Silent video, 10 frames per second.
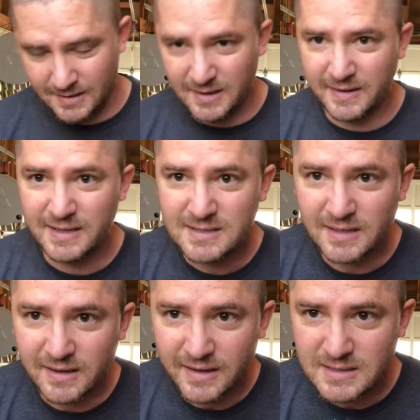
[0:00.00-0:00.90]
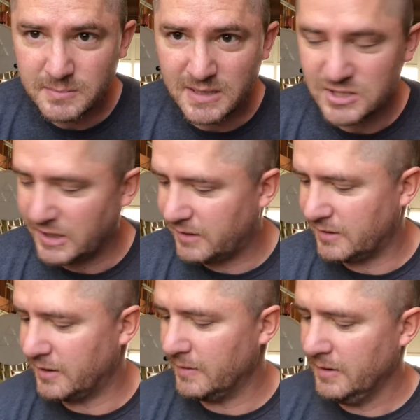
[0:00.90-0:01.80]
And that's it. That's my shad
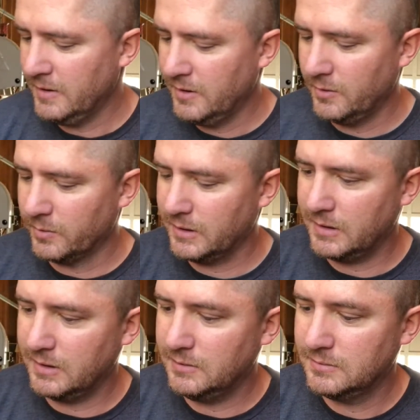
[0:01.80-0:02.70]
dart. We're gonna